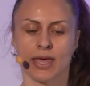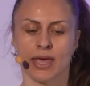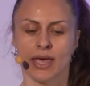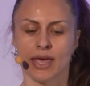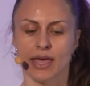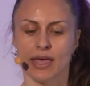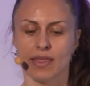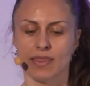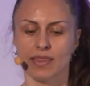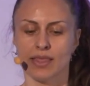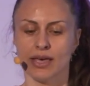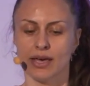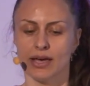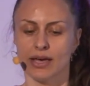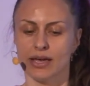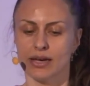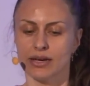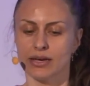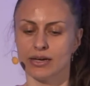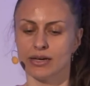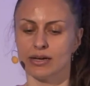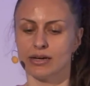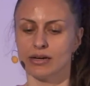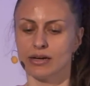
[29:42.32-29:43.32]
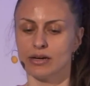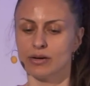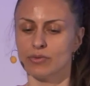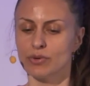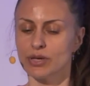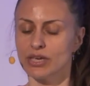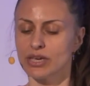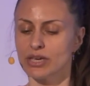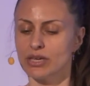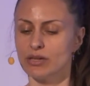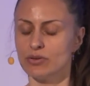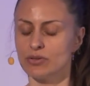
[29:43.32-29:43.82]
And then we
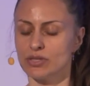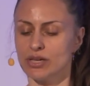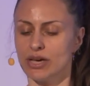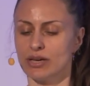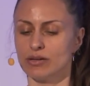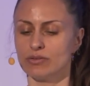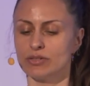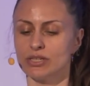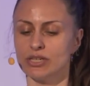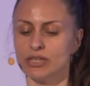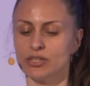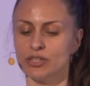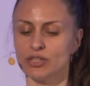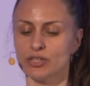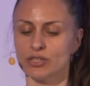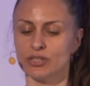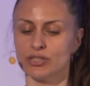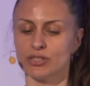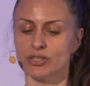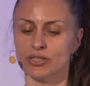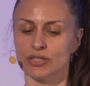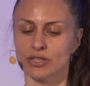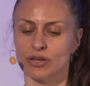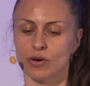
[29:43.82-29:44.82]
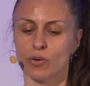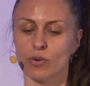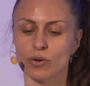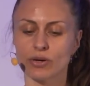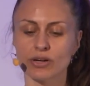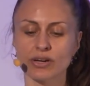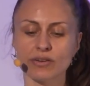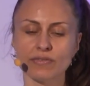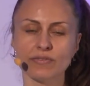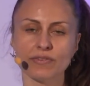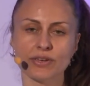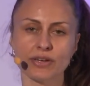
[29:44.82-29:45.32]
can use annotations or
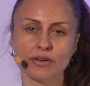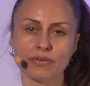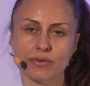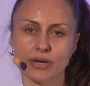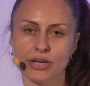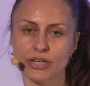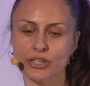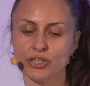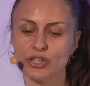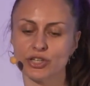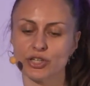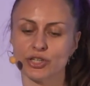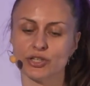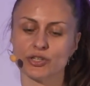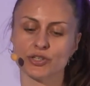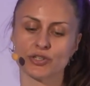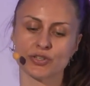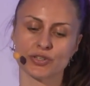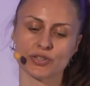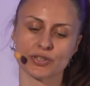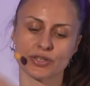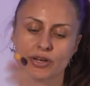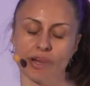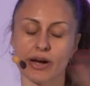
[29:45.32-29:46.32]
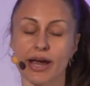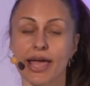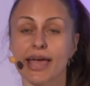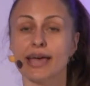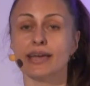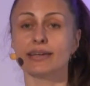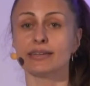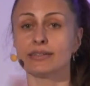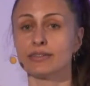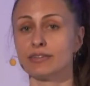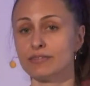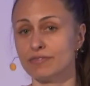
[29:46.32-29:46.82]
configurations
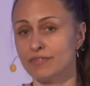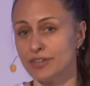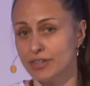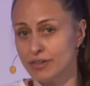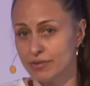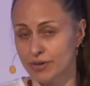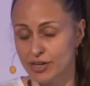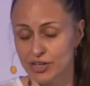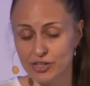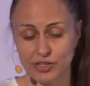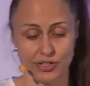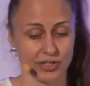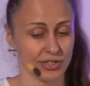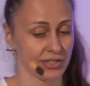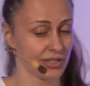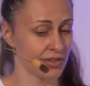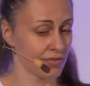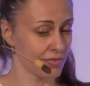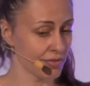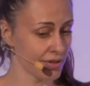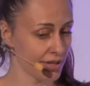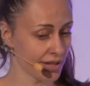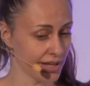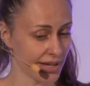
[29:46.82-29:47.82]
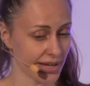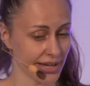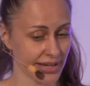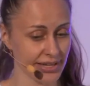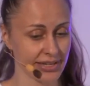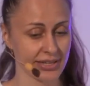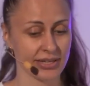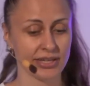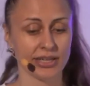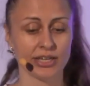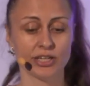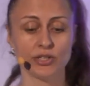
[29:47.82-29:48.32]
and configurations, if we
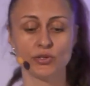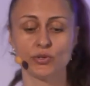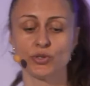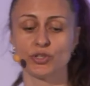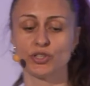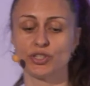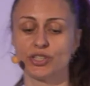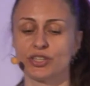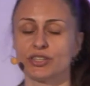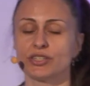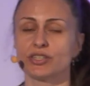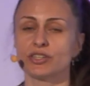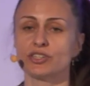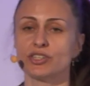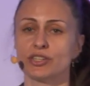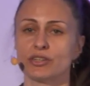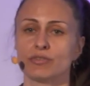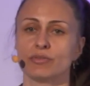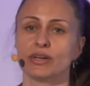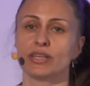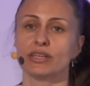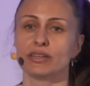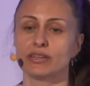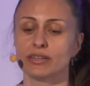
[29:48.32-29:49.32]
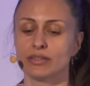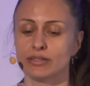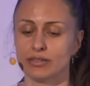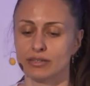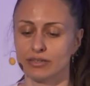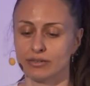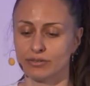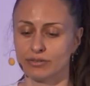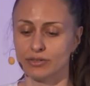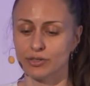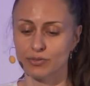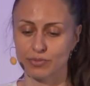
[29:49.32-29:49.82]
like, to adjust the generated
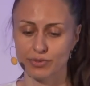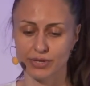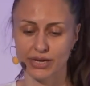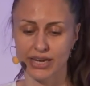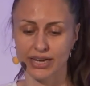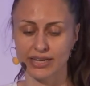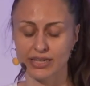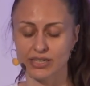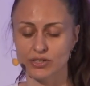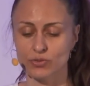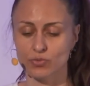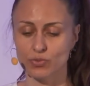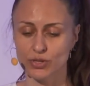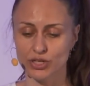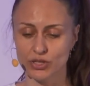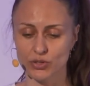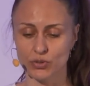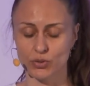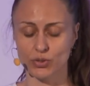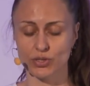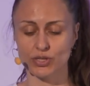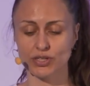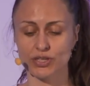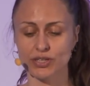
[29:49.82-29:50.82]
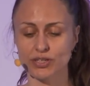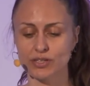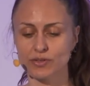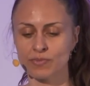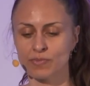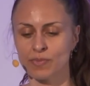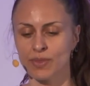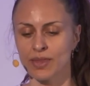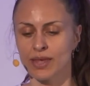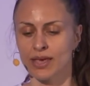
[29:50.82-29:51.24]
Kubernetes resources.